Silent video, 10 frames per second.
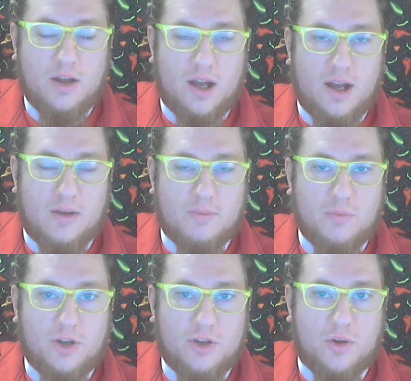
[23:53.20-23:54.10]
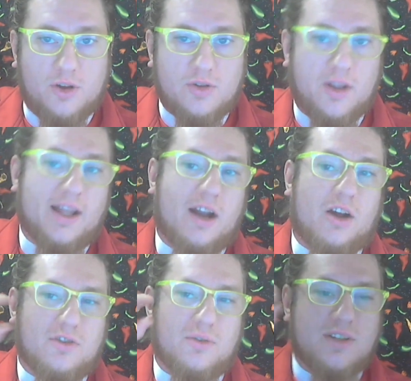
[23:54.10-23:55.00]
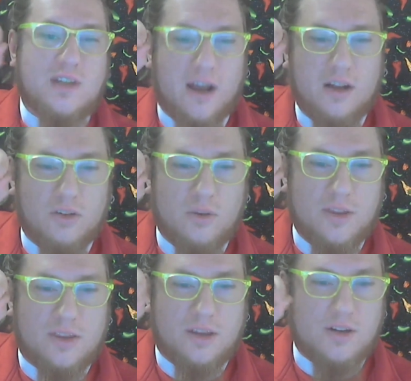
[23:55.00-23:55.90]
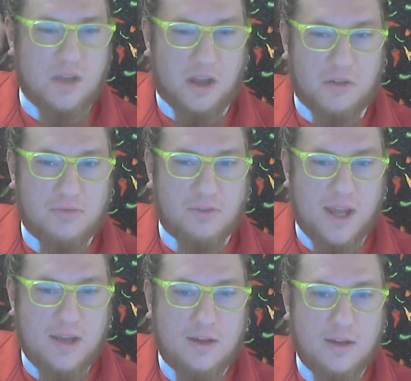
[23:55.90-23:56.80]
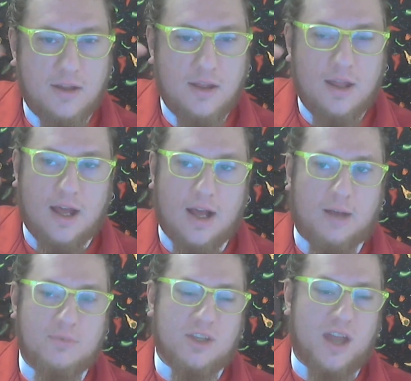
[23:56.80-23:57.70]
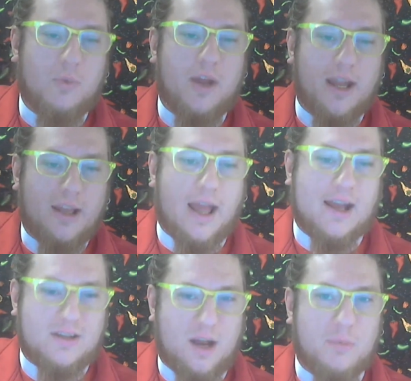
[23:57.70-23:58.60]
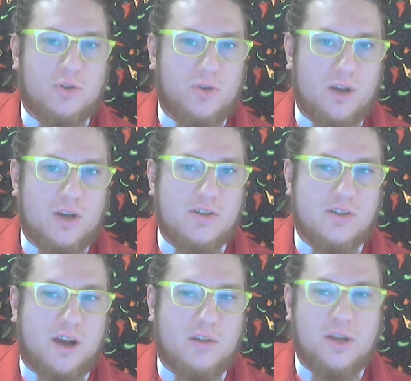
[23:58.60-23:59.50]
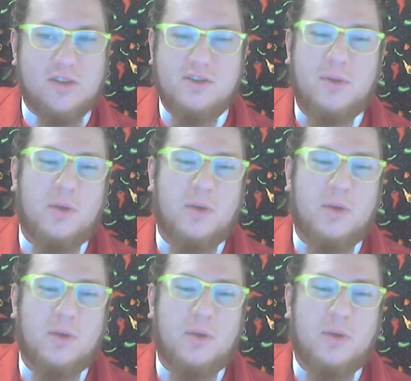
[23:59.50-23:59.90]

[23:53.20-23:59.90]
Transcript: um, when you go into like that. Also, it's cut a little bit thinner. It's like a flake. Um, so that way it has the opportunity to dissolve because nobody